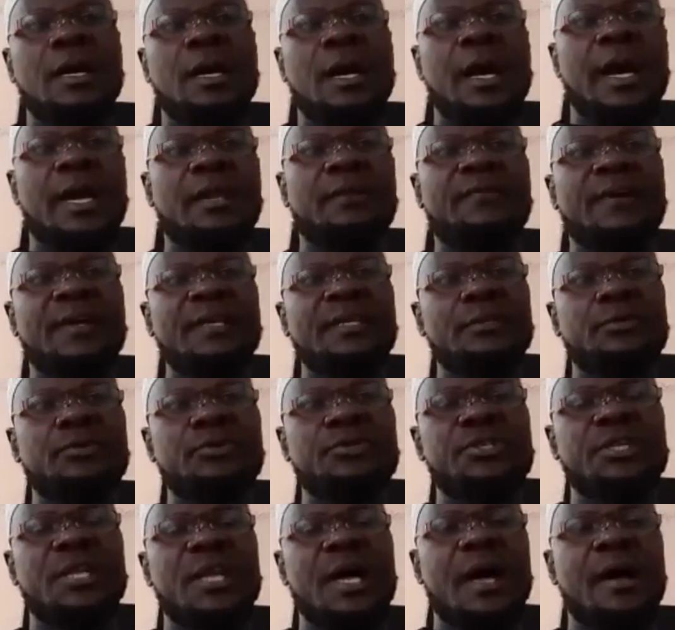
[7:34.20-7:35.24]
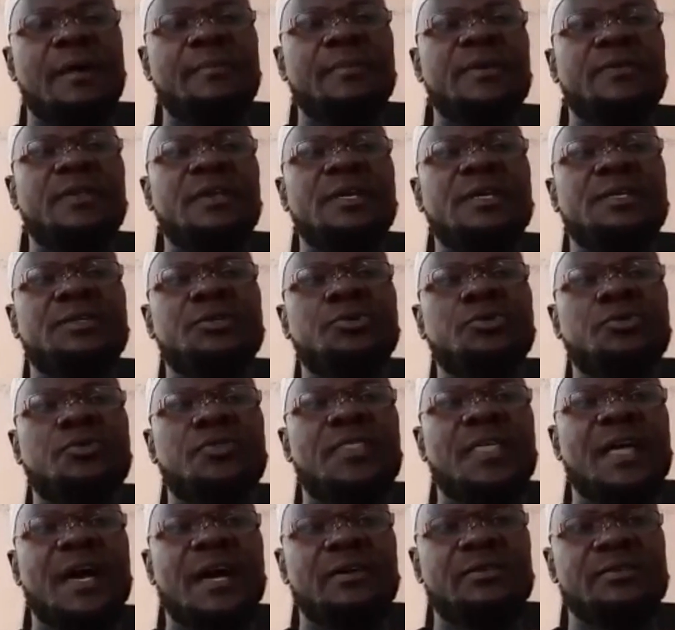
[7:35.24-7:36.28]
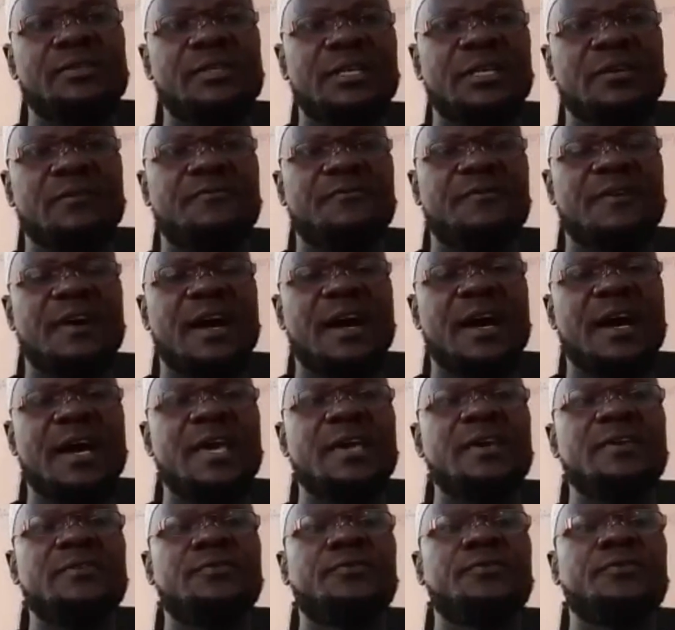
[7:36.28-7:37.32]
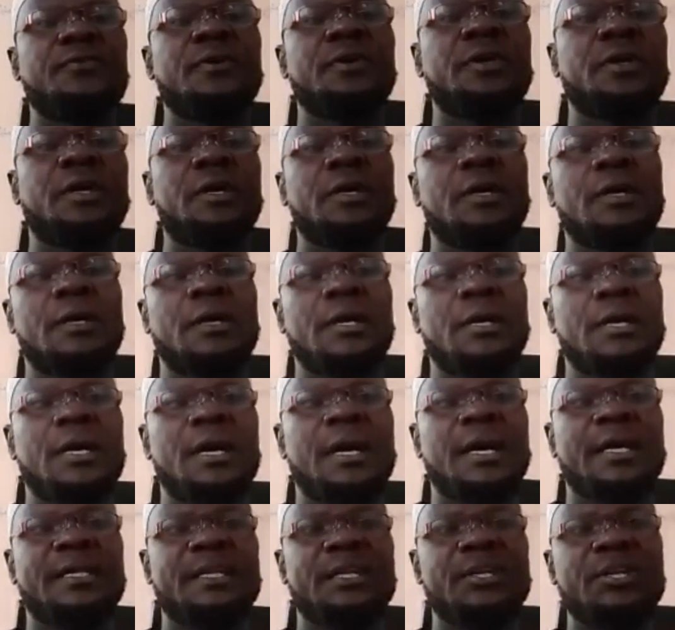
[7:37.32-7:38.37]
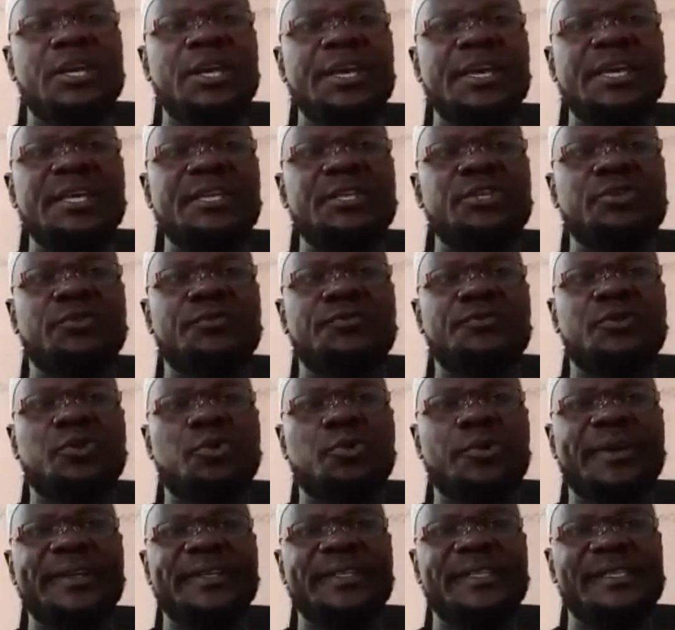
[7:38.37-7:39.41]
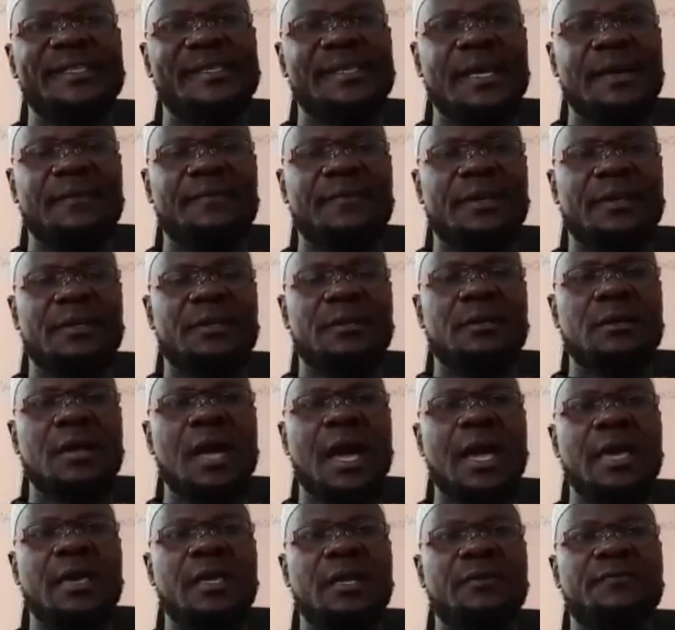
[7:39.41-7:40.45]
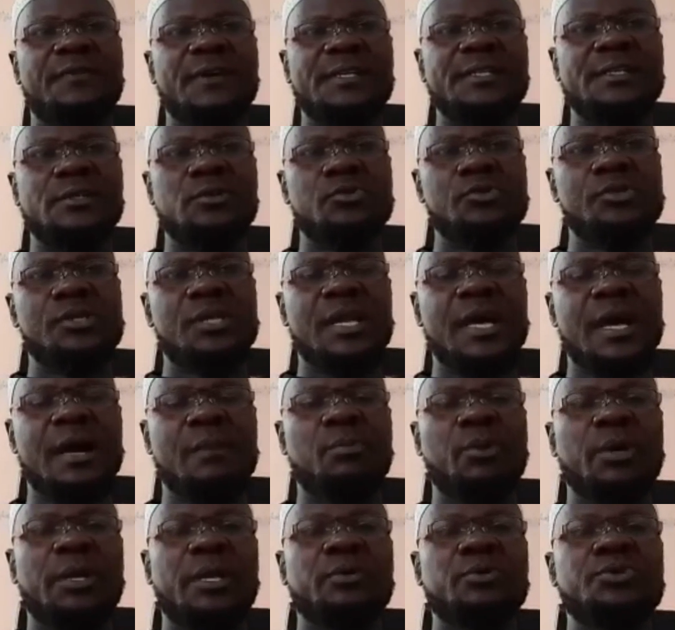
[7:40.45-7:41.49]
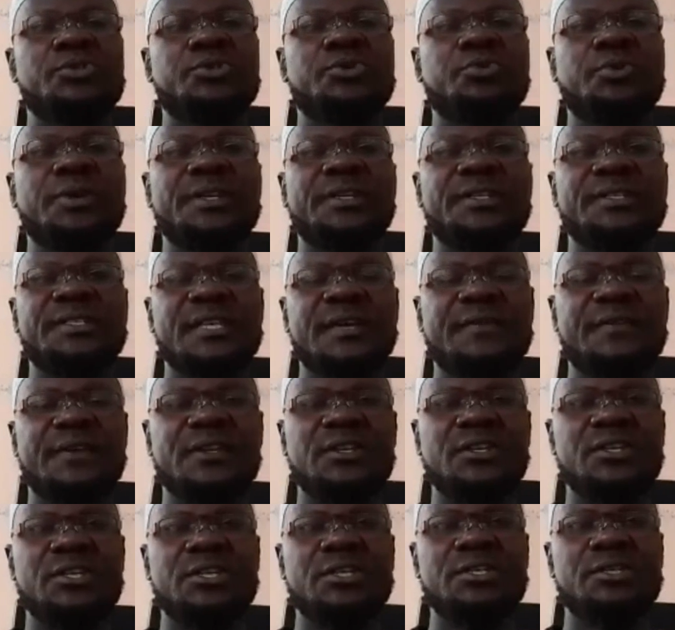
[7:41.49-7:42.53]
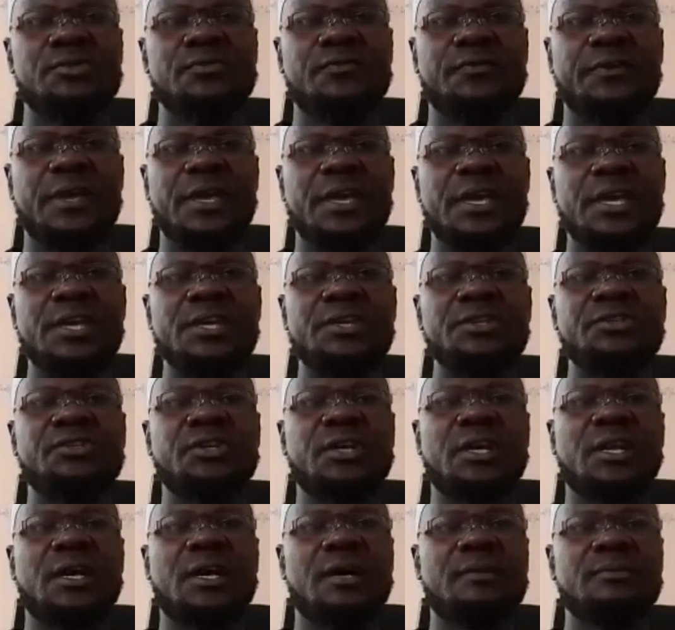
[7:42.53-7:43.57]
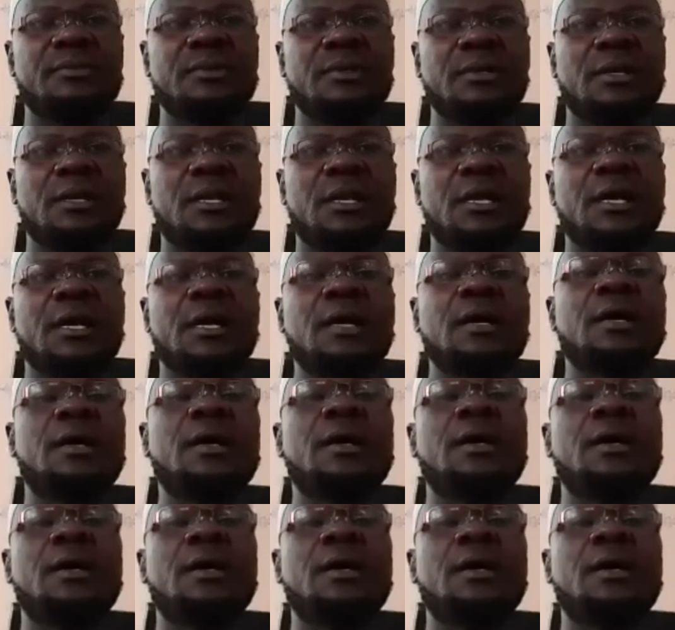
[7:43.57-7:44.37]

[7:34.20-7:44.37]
I reverted to Islam in the year 2005 at an age of 27. I reverted to Islam when I was 27 years of age, Alhamdulillah.